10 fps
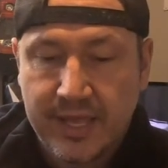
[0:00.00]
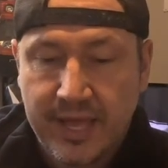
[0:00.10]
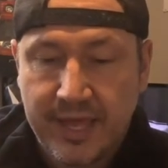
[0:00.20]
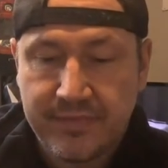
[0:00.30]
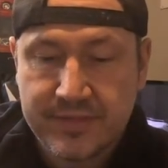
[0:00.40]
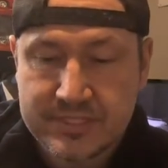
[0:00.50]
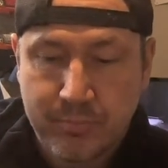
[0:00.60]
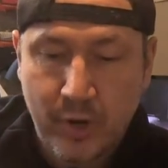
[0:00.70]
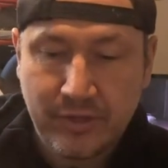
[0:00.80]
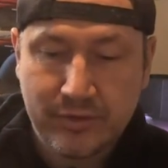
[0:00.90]
And the
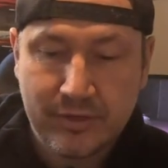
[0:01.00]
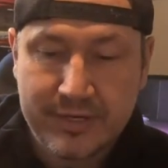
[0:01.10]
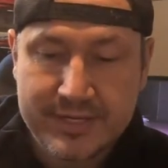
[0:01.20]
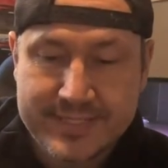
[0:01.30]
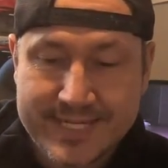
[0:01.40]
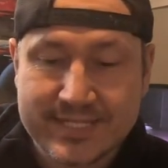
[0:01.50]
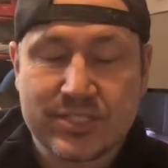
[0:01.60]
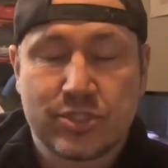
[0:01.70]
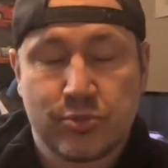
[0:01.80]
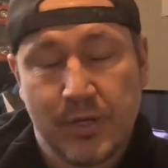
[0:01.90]
spoiler is
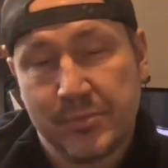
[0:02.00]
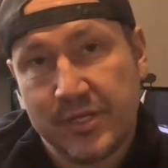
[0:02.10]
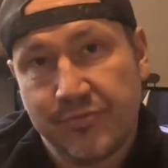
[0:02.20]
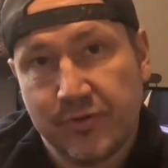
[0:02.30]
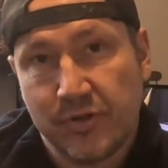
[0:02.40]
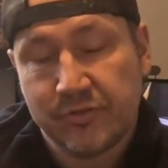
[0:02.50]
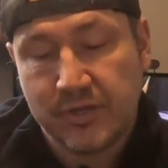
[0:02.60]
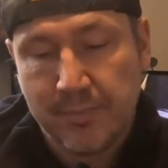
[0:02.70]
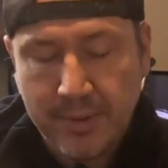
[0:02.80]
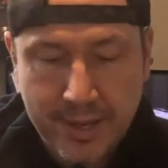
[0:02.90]
extremely difficult
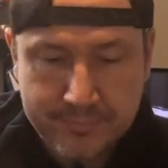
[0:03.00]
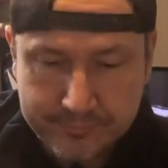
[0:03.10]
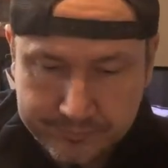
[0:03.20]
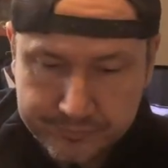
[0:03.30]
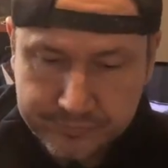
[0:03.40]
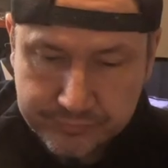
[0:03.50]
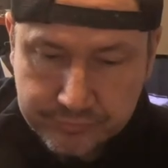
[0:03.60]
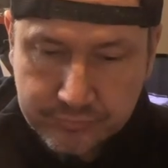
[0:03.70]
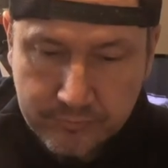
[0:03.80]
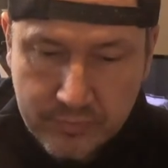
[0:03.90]
to come by.
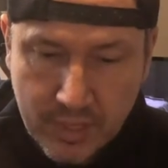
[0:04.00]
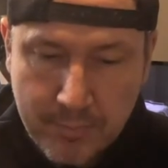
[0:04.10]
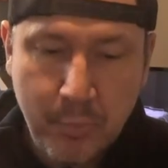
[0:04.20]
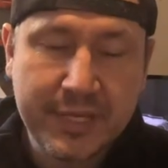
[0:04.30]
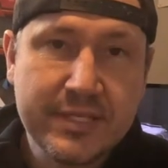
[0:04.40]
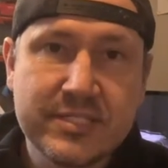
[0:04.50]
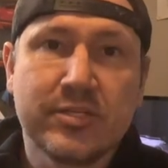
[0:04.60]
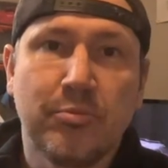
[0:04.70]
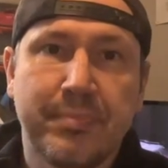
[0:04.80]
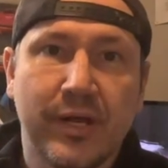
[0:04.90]
But we can
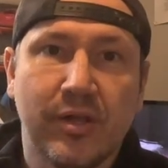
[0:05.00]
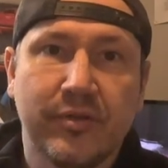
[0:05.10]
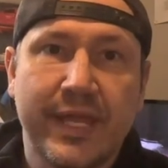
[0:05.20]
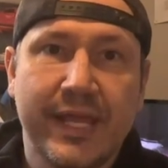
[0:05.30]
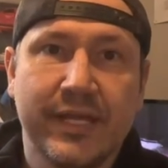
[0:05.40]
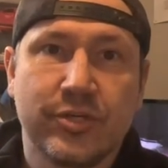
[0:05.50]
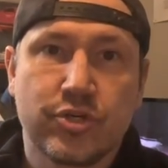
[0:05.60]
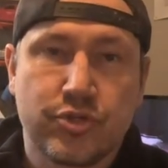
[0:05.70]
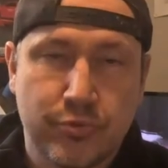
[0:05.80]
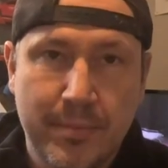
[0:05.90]
still build a
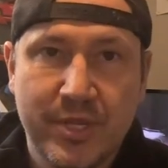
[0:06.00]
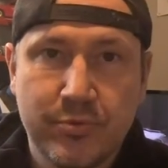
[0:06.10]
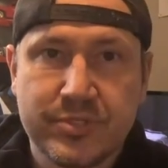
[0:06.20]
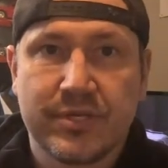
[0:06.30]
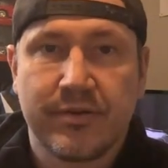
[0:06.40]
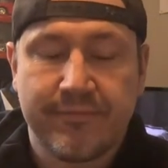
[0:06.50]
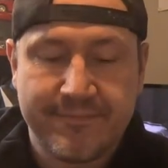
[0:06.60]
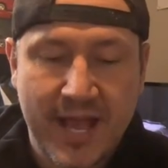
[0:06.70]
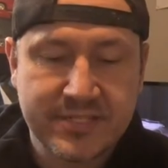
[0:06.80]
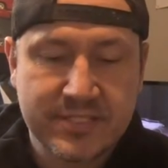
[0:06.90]
tribute
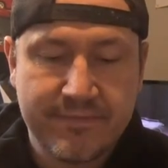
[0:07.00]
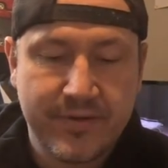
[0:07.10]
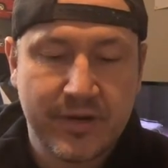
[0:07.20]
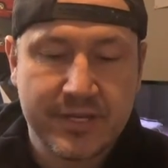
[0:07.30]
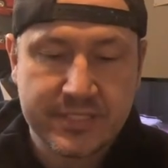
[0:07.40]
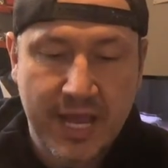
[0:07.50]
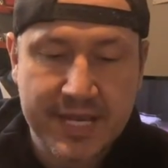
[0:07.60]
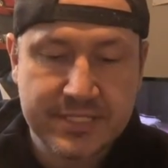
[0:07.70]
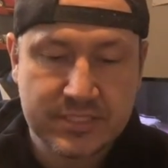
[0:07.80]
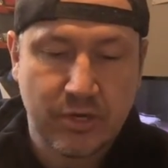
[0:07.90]
Fast and Furious
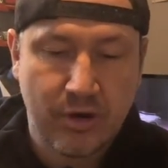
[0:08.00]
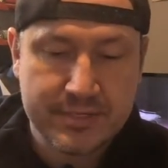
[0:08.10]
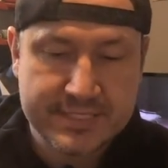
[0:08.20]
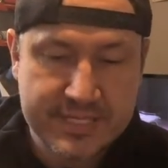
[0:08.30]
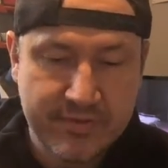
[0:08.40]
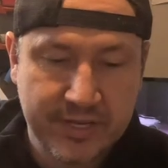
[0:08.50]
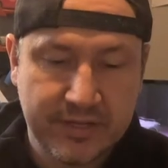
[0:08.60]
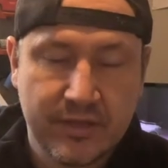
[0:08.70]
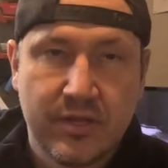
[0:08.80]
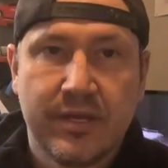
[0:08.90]
Heist car
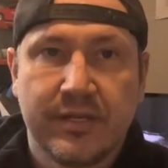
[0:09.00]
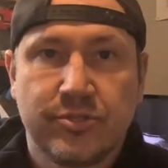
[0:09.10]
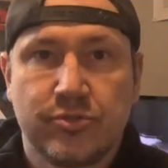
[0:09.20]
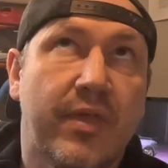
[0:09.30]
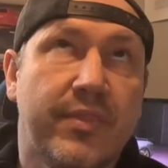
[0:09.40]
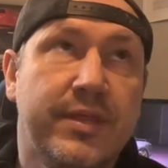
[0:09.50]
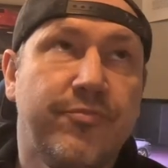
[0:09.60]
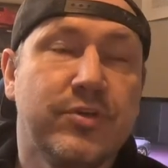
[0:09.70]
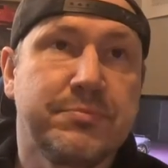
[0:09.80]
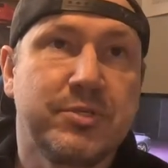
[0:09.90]
Civic. The
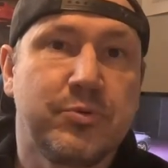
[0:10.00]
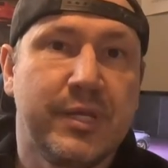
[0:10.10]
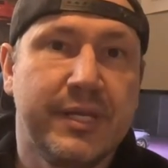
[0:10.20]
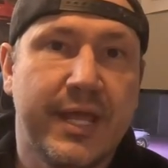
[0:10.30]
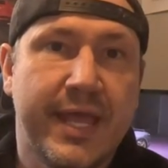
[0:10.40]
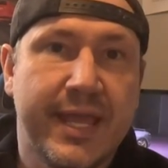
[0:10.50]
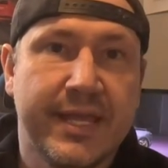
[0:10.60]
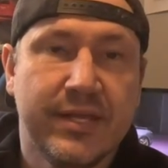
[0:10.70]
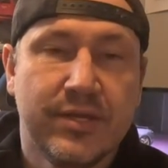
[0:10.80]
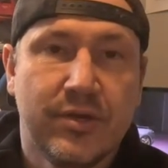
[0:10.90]
difference between
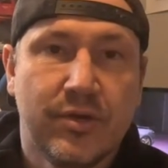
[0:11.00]
a